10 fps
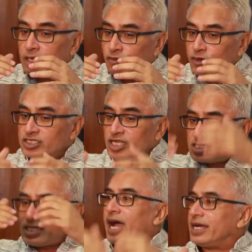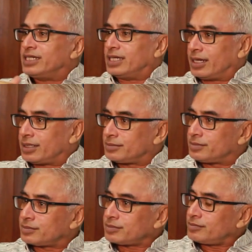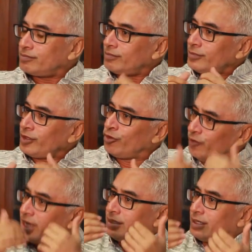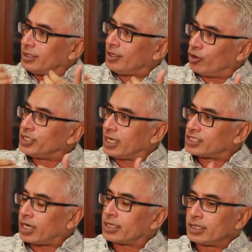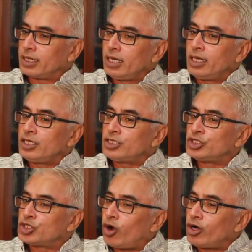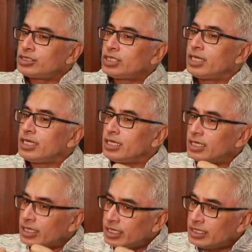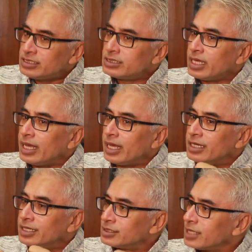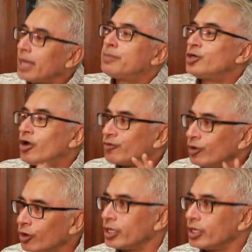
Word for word: The, with this idea, when Lohia started, George is a disciple of